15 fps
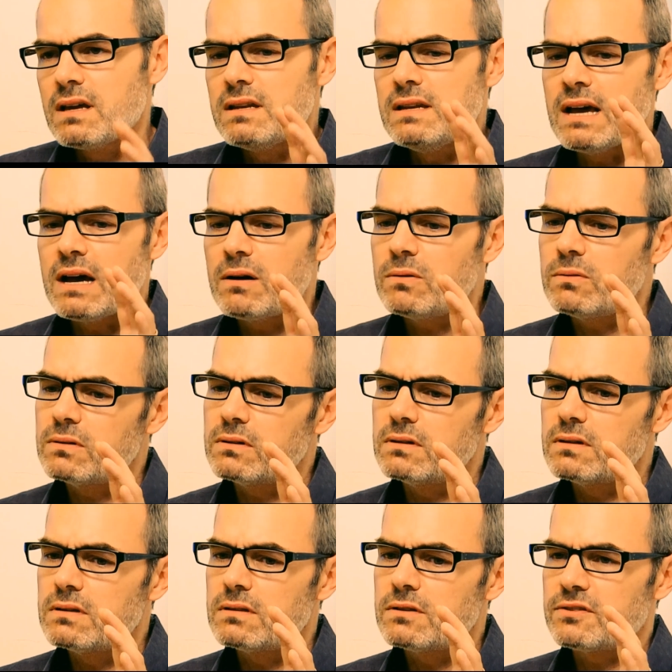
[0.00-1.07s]
Now,
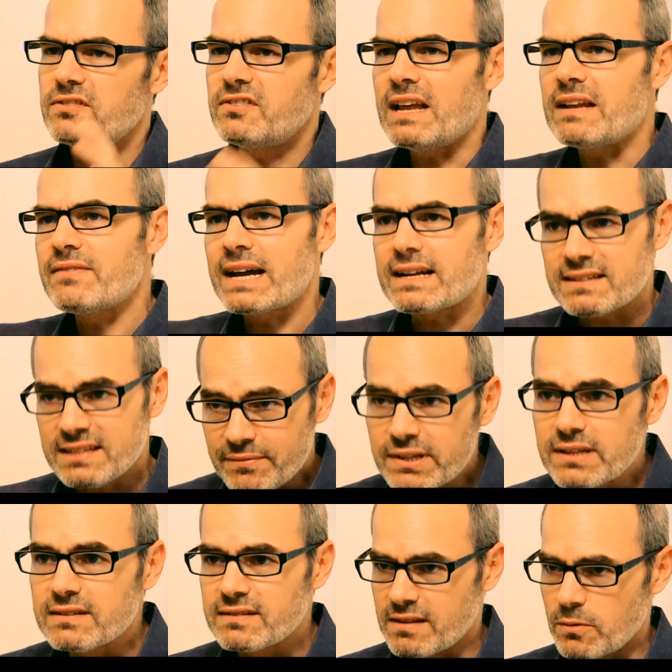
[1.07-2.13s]
there's a set of
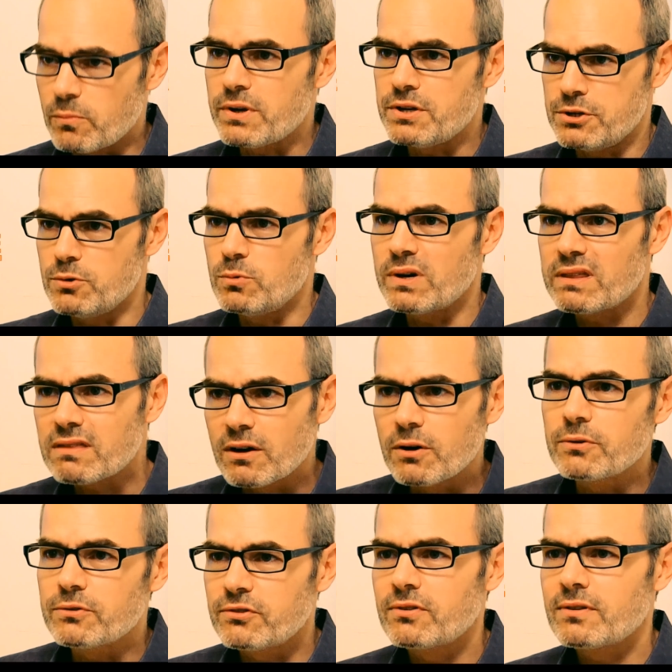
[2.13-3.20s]
activities that we do with
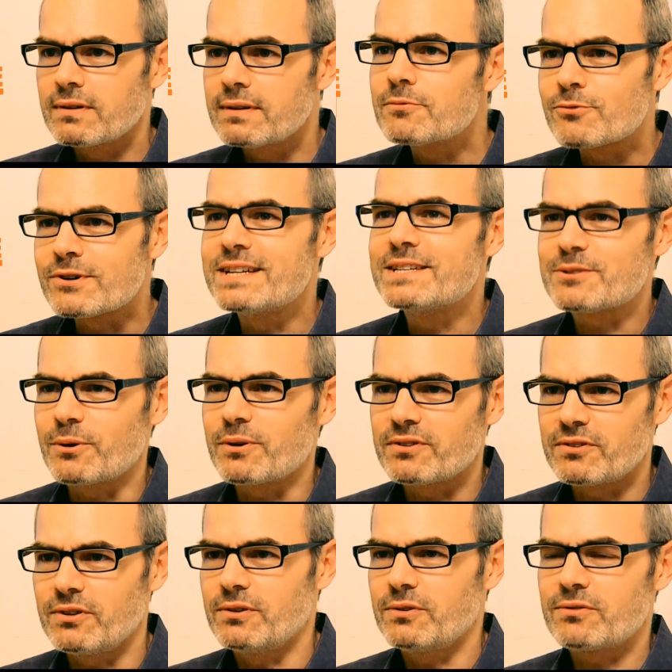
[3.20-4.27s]
those
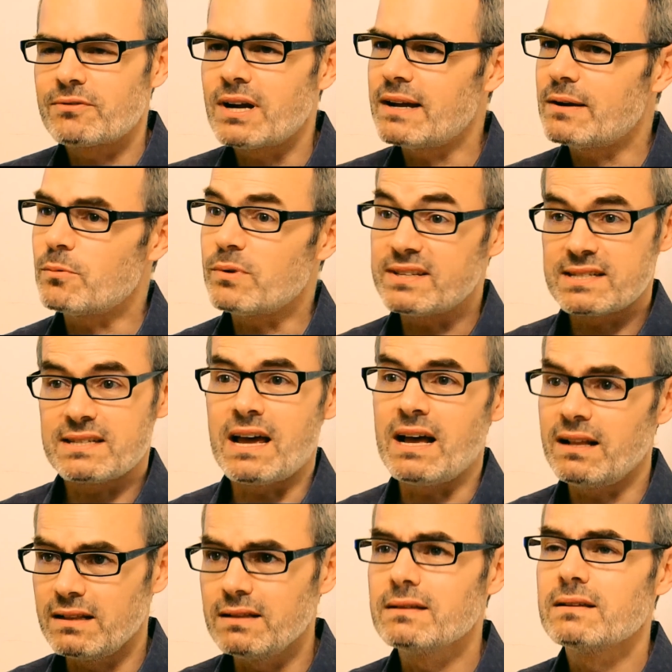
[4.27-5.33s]
resources, right? We
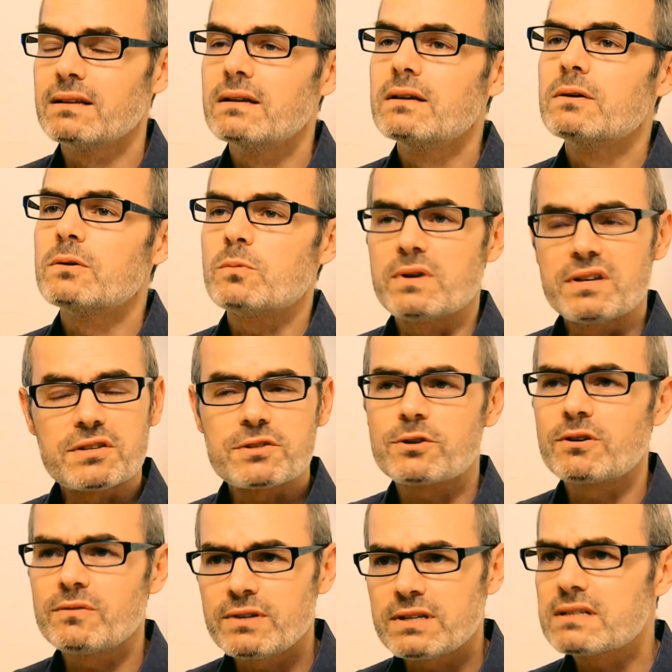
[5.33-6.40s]
sell, we
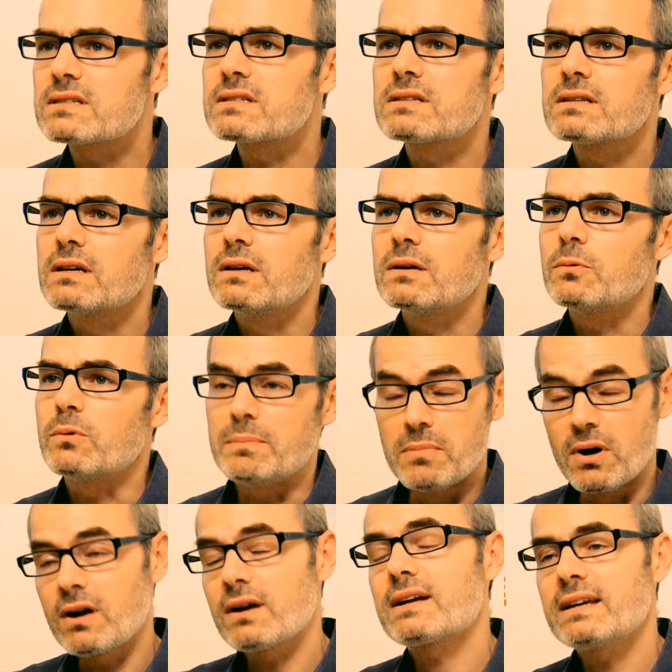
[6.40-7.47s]
service, we
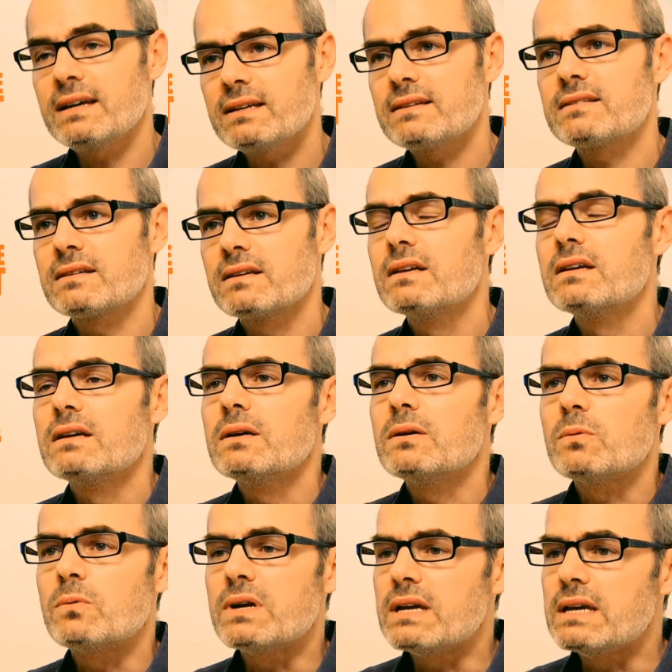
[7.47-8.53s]
market,
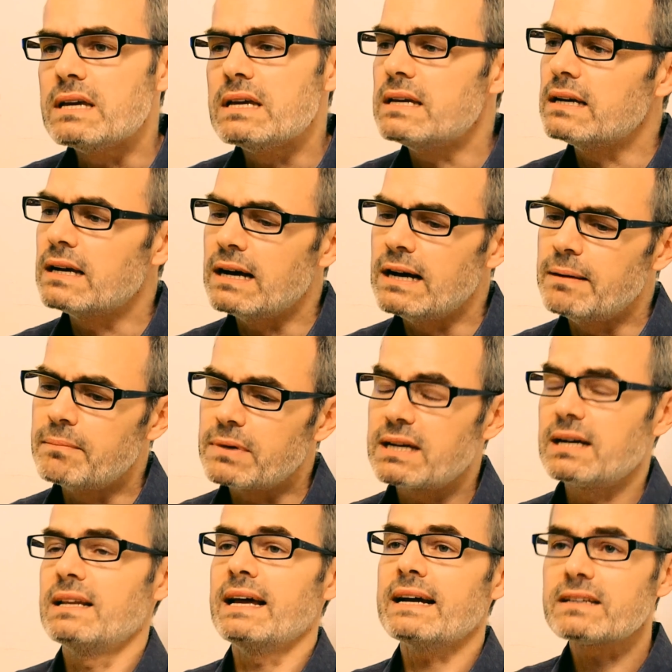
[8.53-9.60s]
we
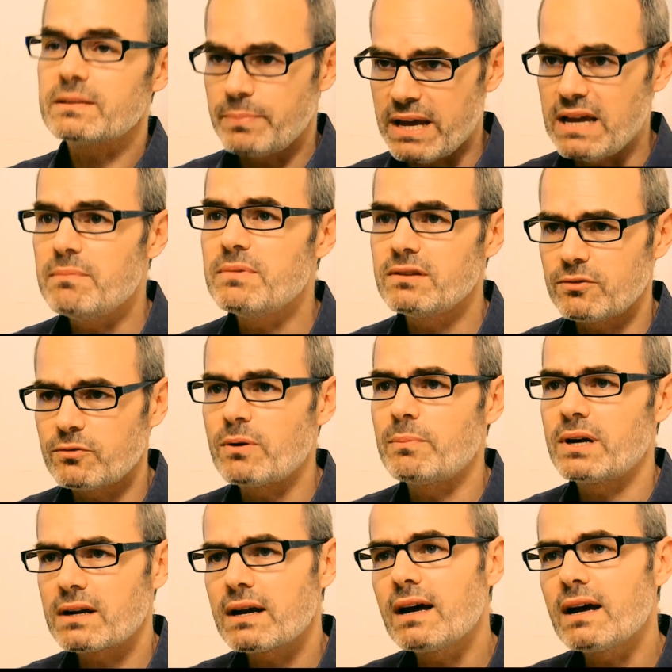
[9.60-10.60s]
collect payments from our